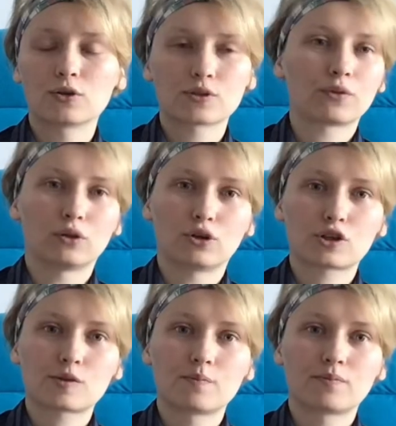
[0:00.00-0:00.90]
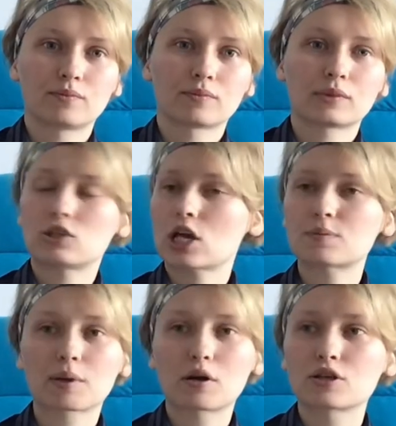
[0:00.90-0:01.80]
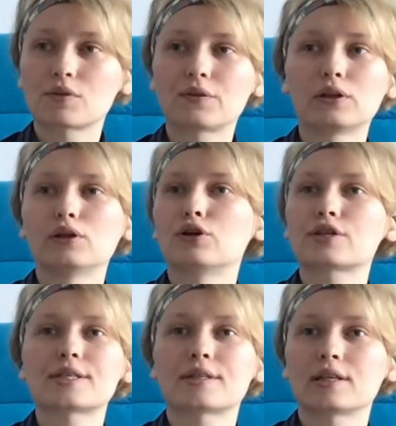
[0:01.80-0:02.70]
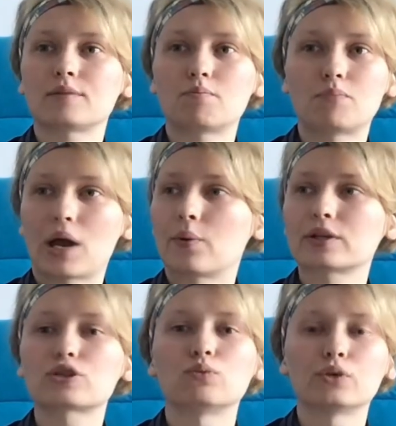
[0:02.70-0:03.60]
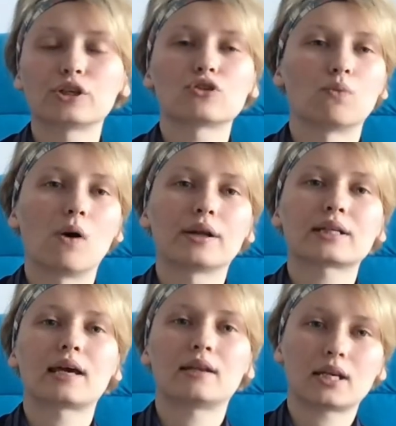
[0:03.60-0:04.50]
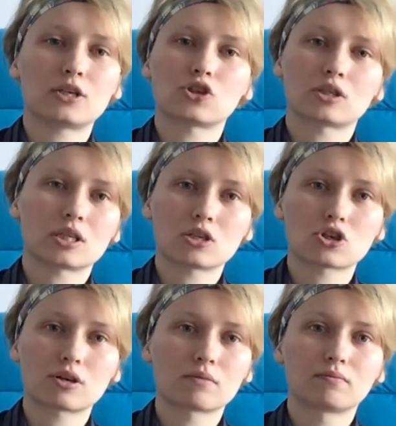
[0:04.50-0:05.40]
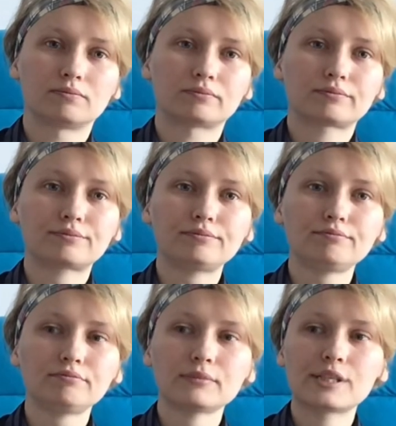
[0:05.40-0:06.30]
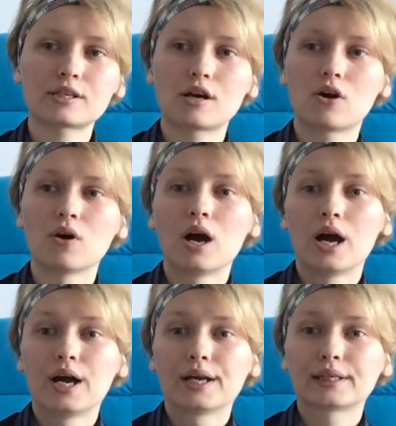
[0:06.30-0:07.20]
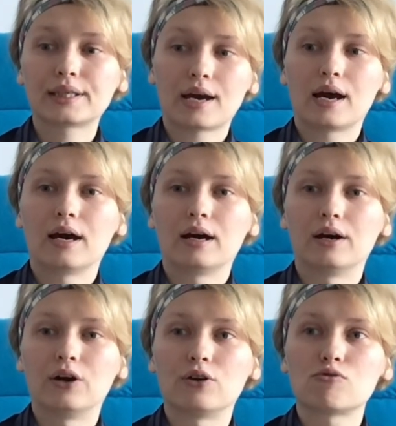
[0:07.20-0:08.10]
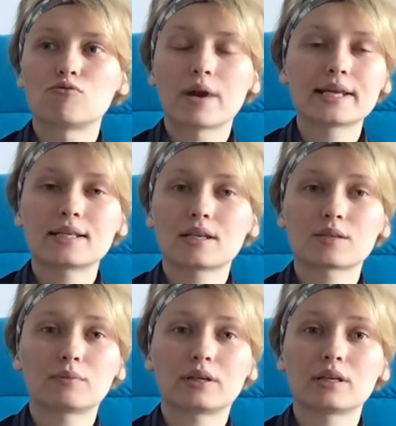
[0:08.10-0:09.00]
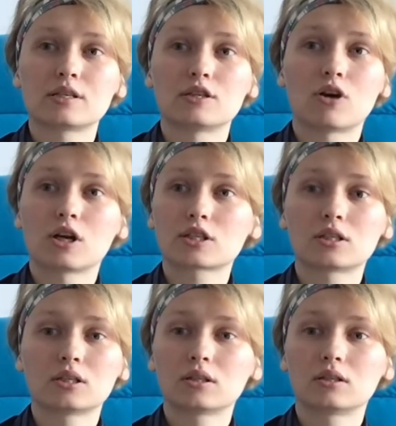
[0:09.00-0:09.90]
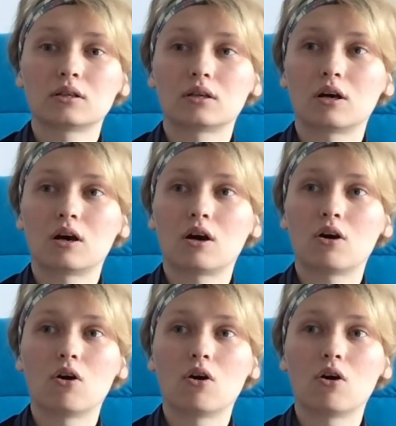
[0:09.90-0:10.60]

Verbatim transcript: of the looks just because of the looks the parent wouldn't want an asian teacher so yeah uh, racism is not uh,